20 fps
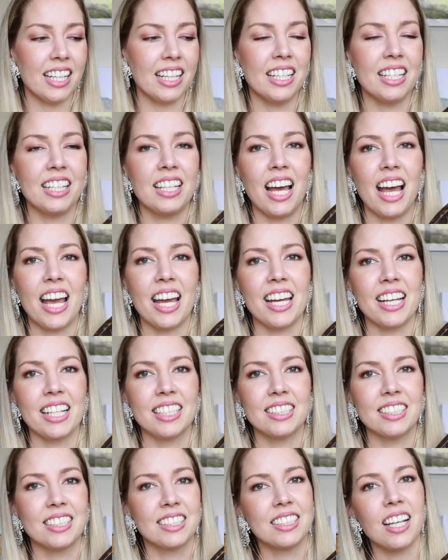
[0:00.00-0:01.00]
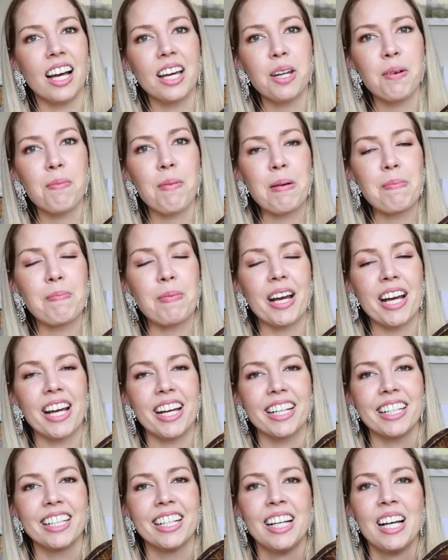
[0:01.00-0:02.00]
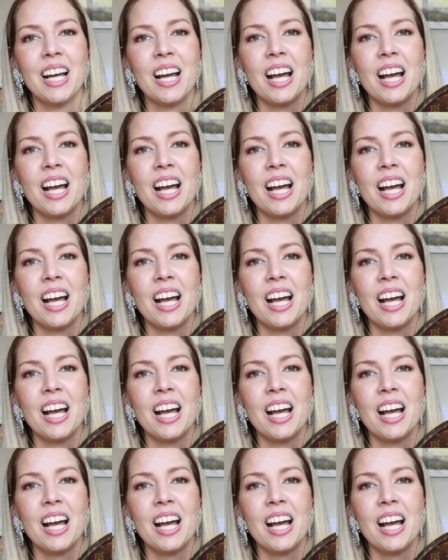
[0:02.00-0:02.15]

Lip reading: in a designer bum bag.